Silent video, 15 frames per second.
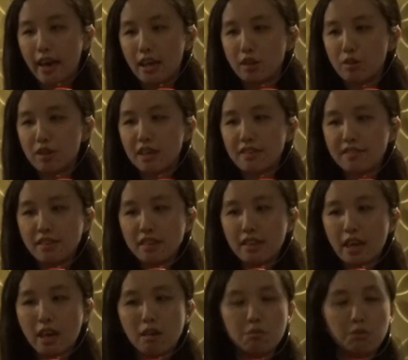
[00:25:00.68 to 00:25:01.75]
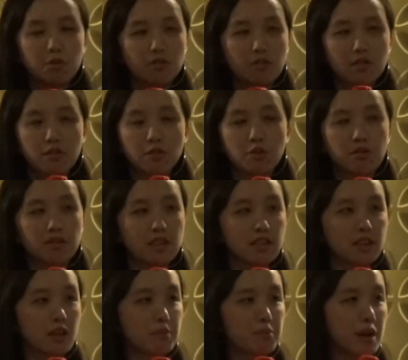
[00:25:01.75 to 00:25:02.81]
And you can see that I'm just using
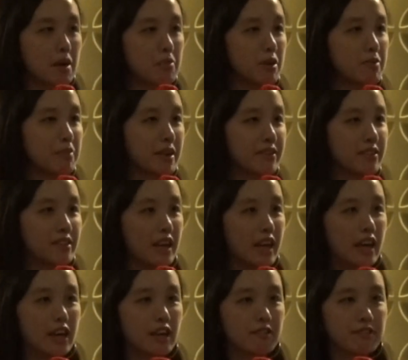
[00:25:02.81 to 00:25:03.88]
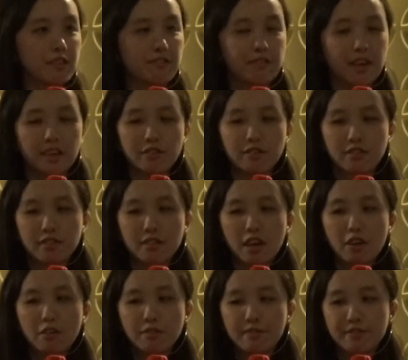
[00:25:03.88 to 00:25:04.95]
the primary button I have defined just
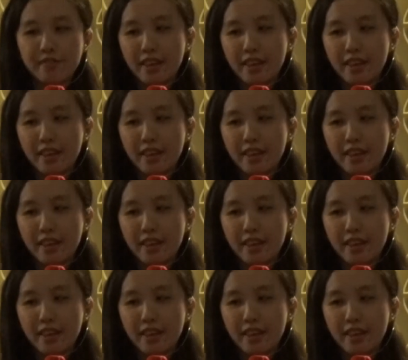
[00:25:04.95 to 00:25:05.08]
now.